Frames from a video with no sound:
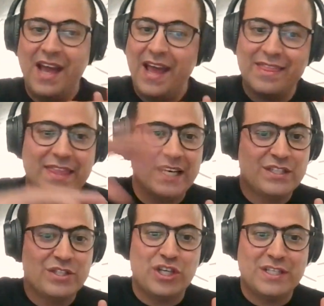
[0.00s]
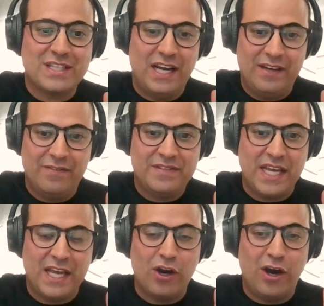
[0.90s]
and things just kind of
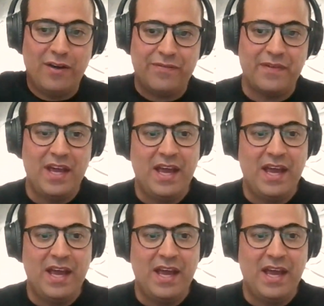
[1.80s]
take off.